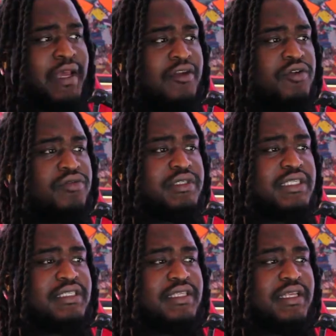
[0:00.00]
And who
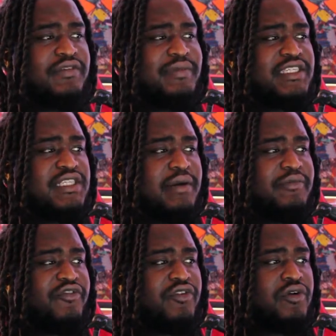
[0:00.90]
is this information
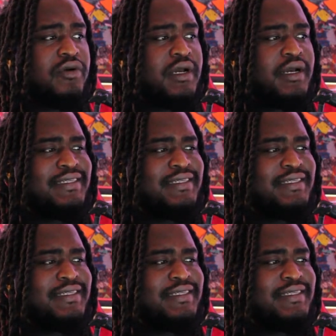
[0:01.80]
coming from?